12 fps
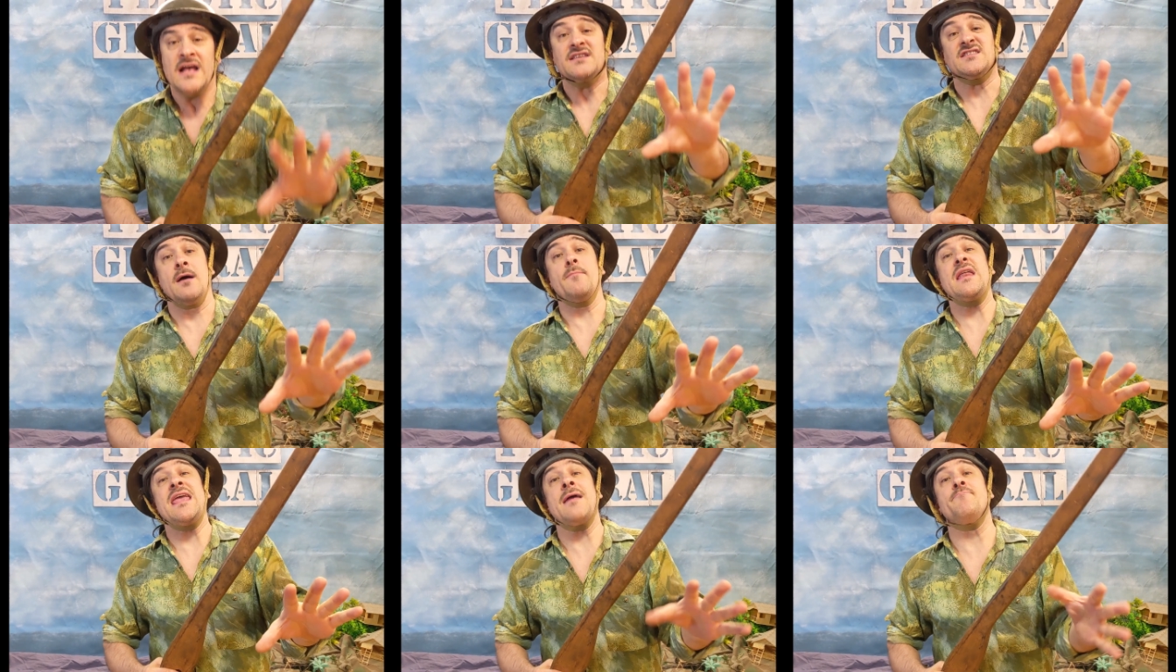
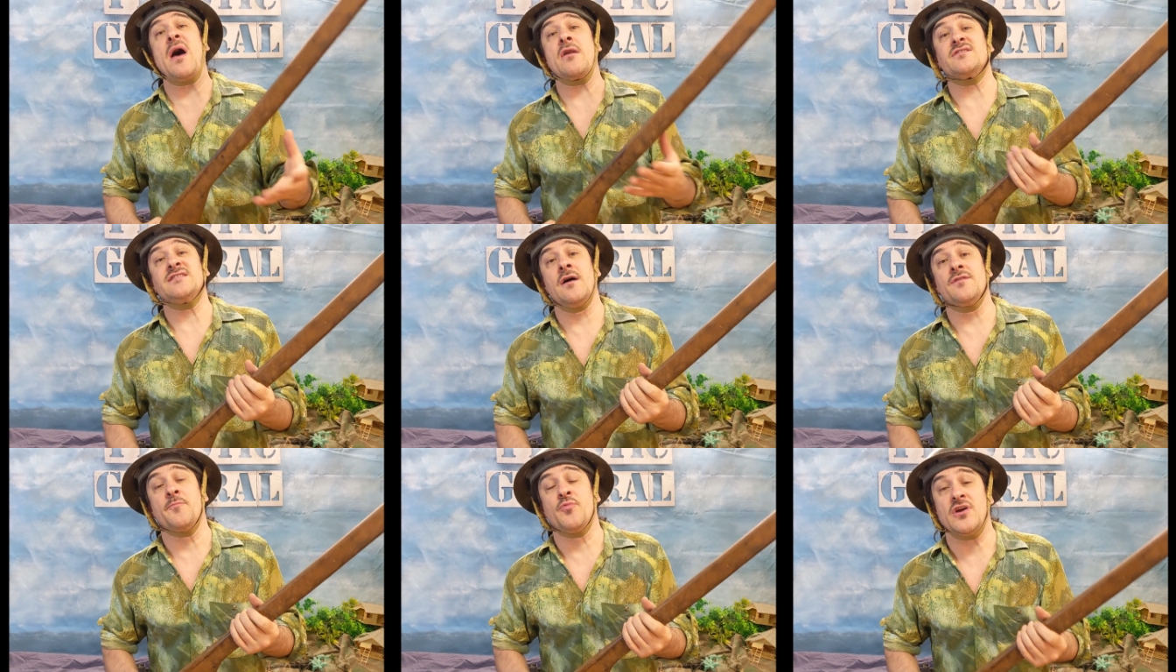Somebody had better
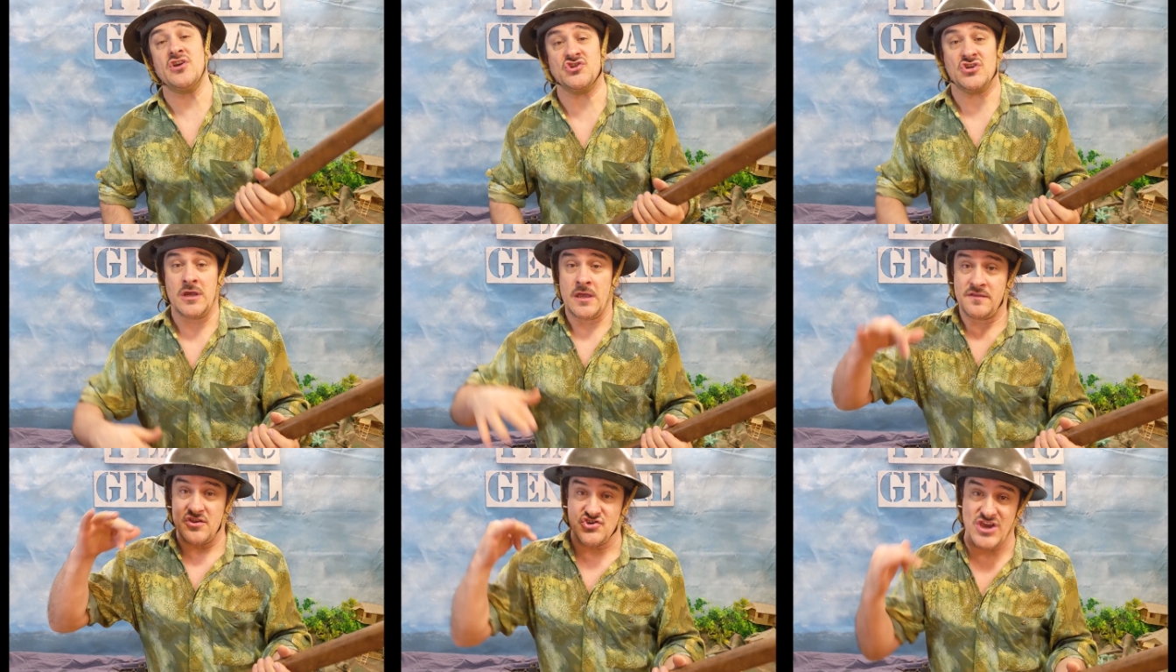tell the British
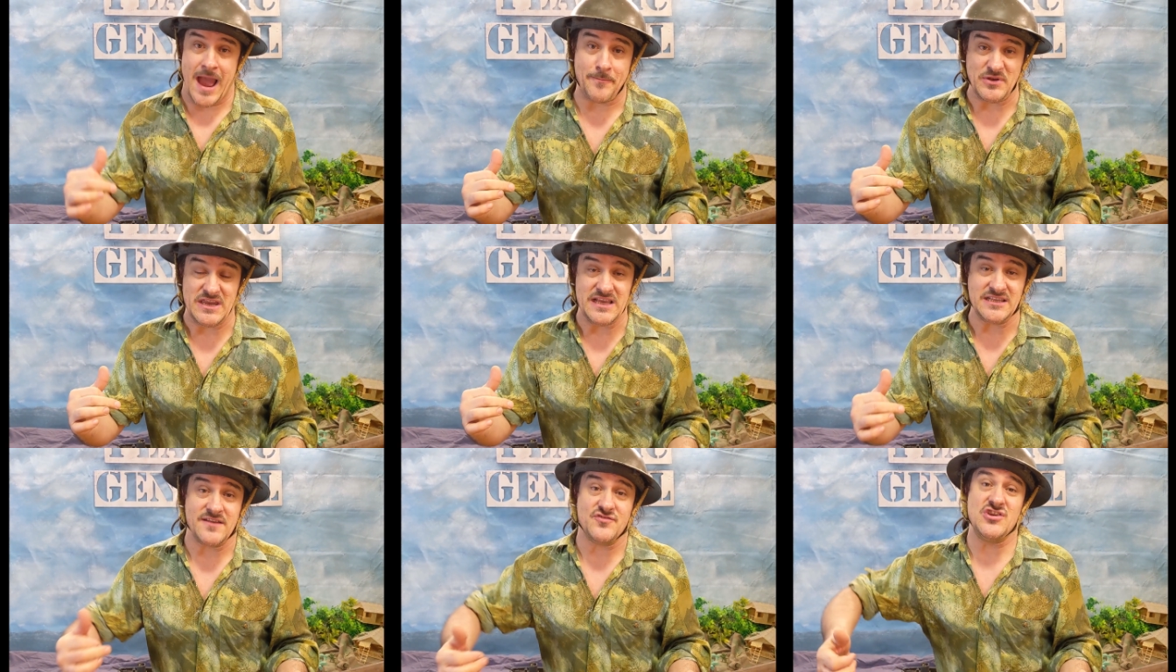the
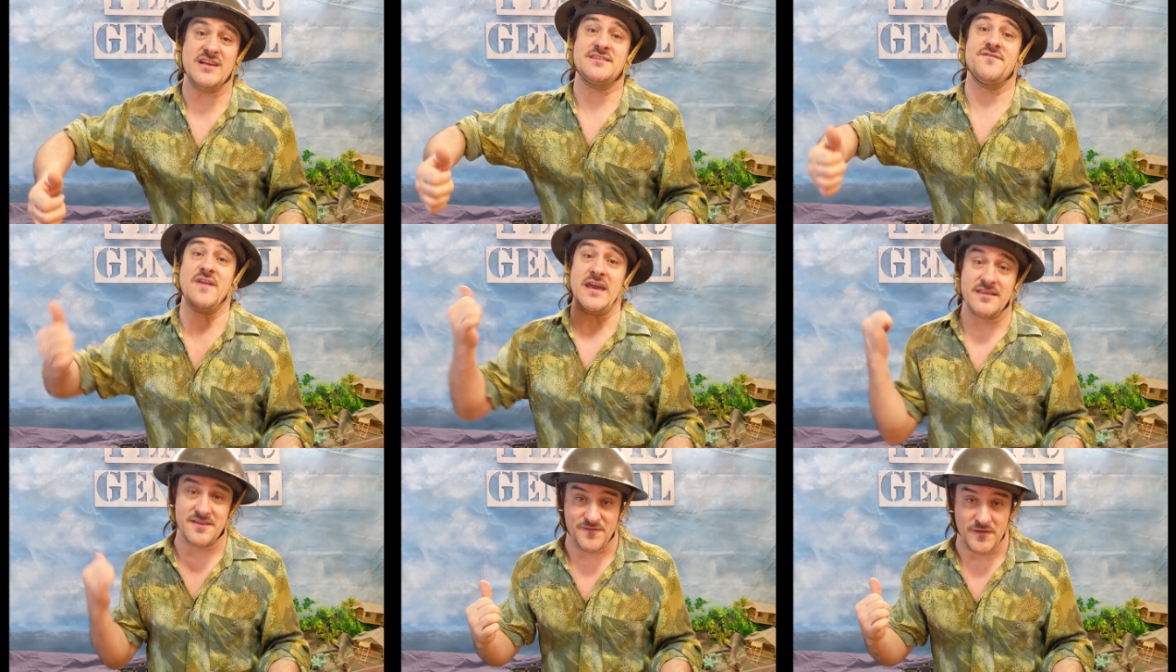Japanese had just
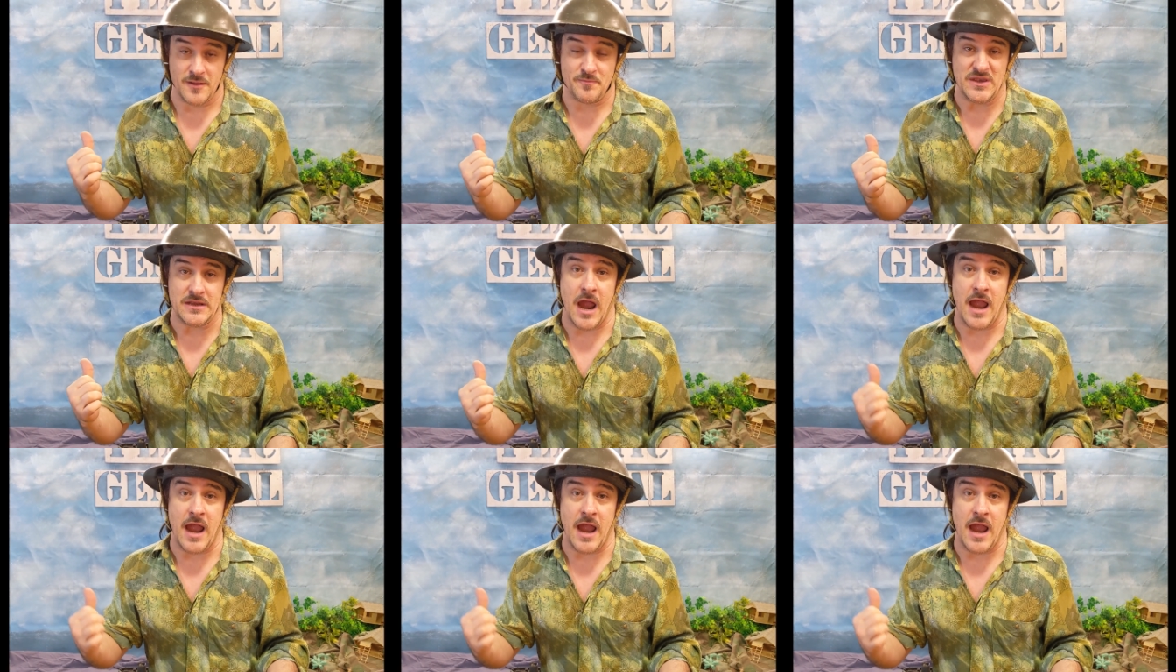invaded the Philippine